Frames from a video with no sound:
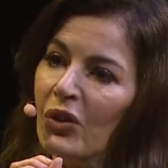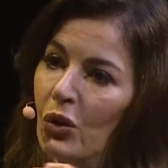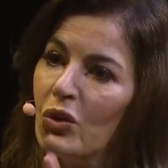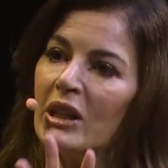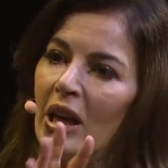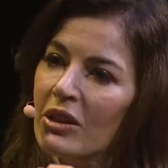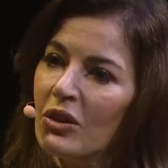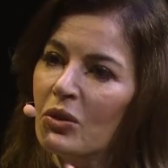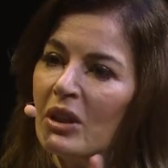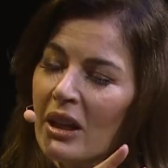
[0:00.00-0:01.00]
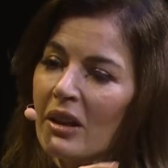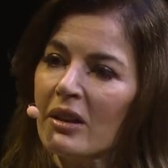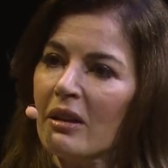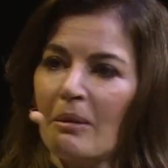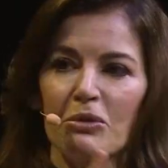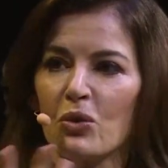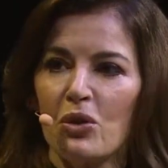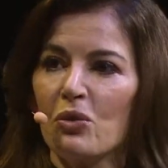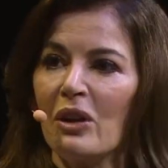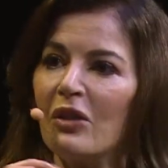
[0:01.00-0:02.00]
food. And I do think, and I'm sure
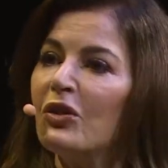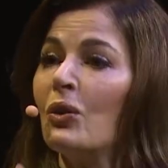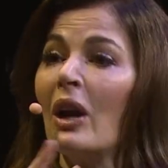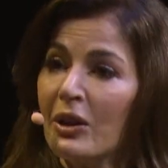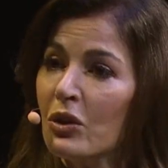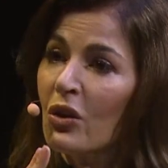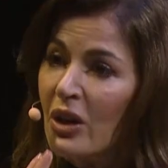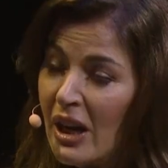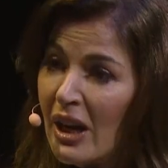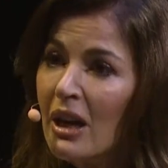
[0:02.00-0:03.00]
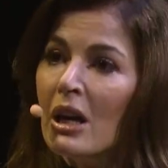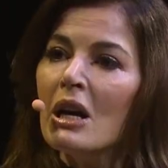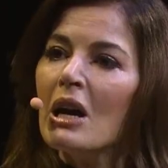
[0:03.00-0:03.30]
you agree, if you like cooking,